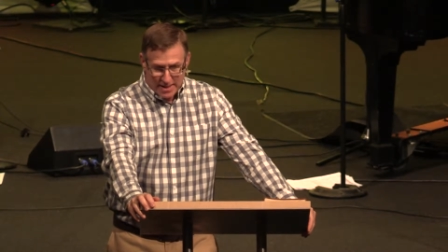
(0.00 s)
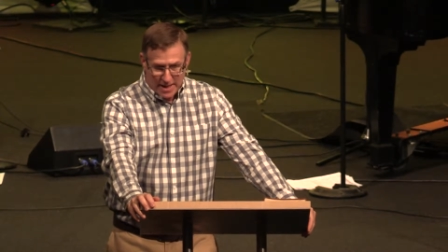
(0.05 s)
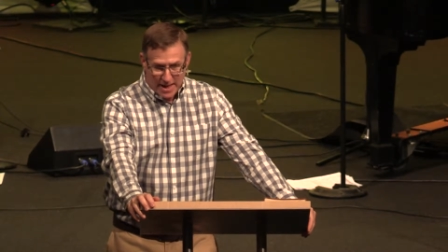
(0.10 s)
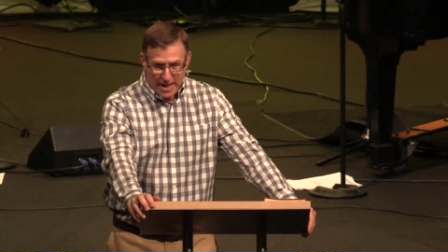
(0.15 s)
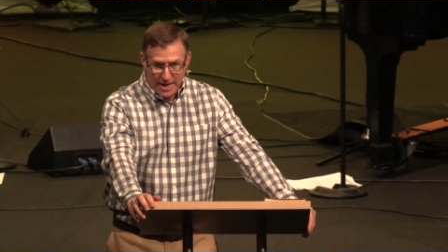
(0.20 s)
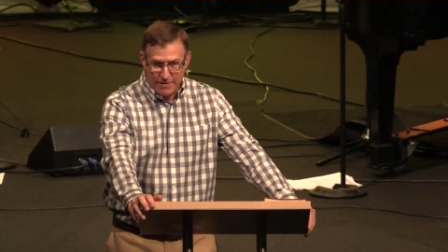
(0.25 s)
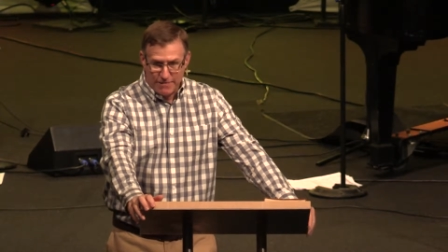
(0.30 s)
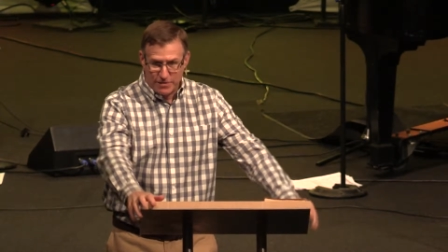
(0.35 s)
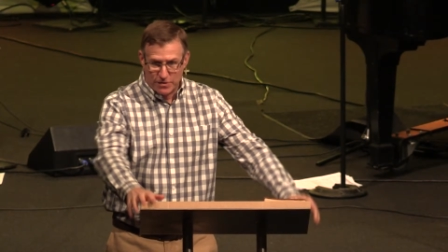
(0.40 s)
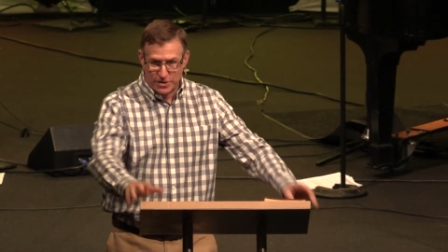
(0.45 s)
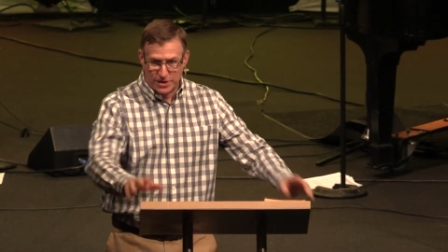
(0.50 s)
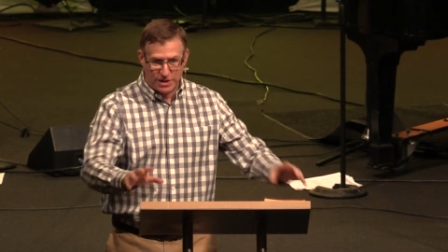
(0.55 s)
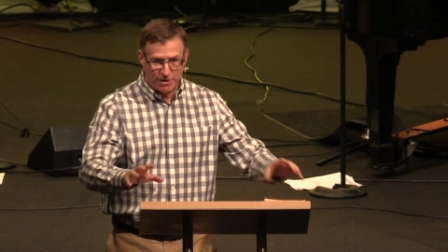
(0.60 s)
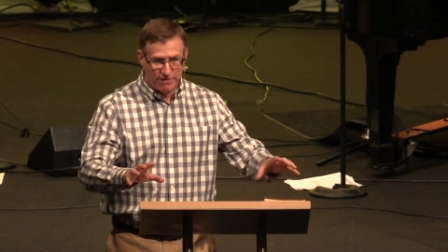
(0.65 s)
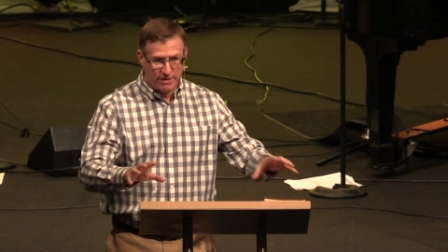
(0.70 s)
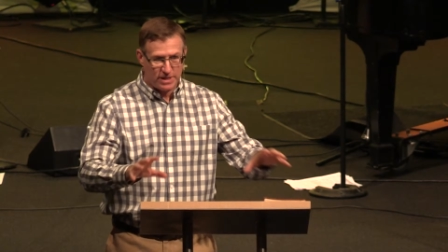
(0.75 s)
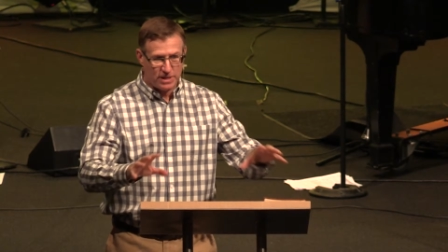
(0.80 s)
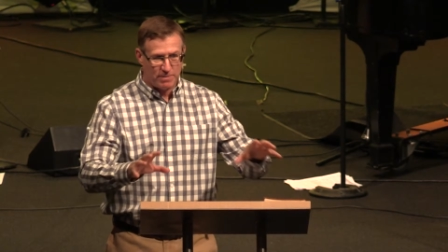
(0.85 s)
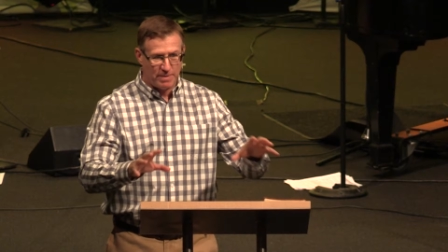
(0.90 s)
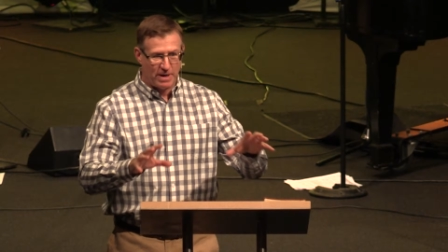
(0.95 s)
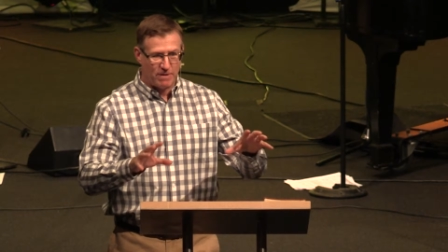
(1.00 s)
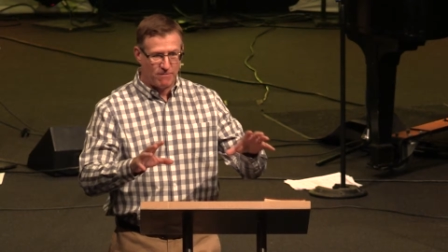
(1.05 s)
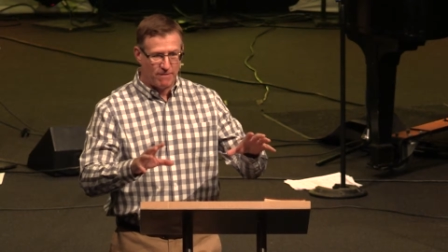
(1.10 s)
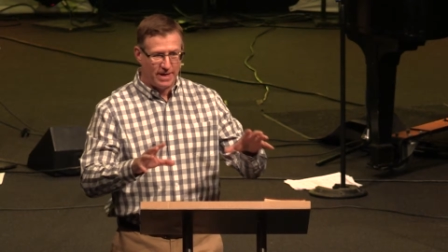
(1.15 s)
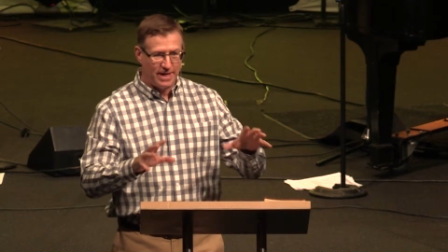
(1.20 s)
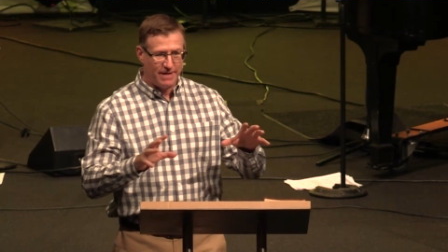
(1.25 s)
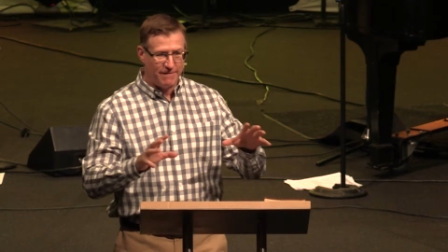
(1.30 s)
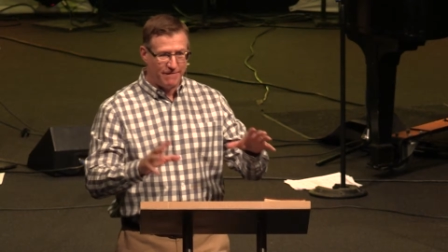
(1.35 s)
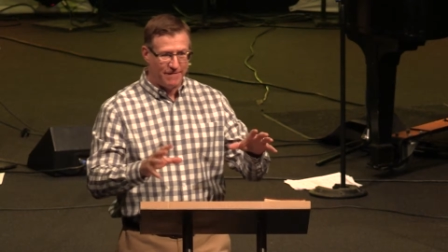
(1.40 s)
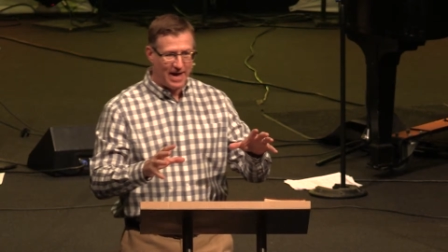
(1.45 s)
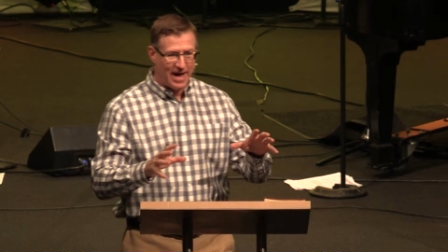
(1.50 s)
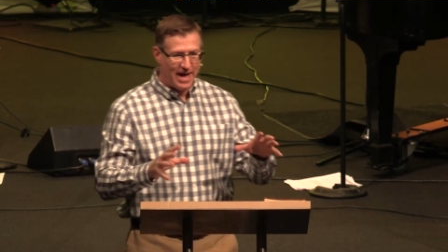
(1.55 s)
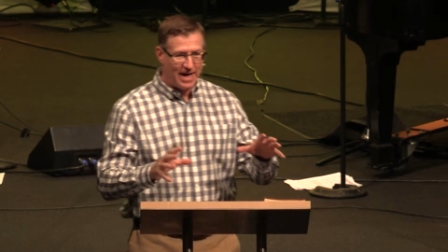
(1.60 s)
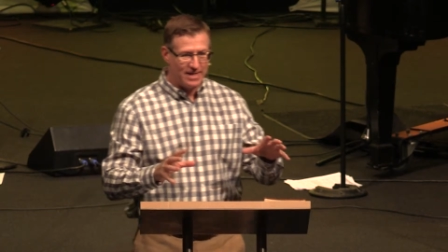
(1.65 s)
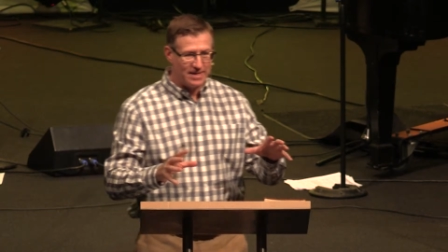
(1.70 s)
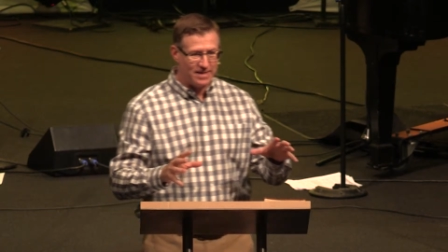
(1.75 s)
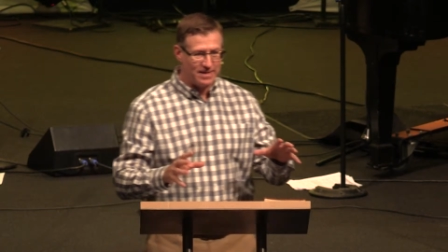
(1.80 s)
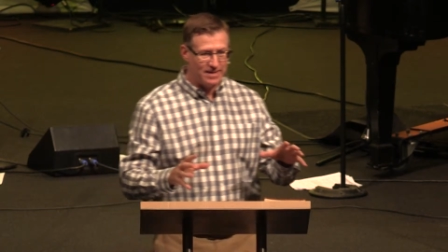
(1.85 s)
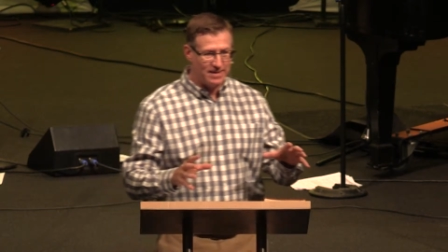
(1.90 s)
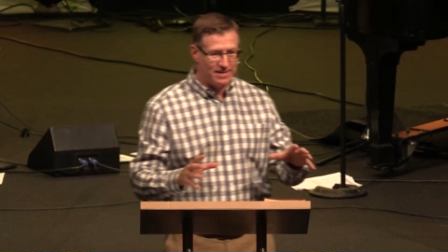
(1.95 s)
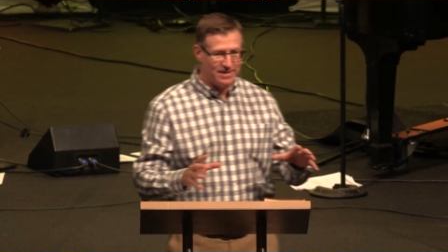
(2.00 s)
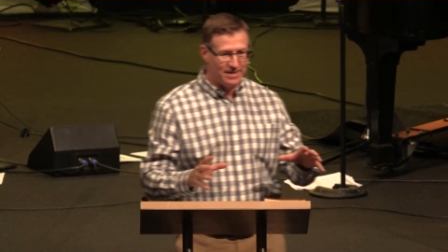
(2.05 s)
And if you're serious about running fast,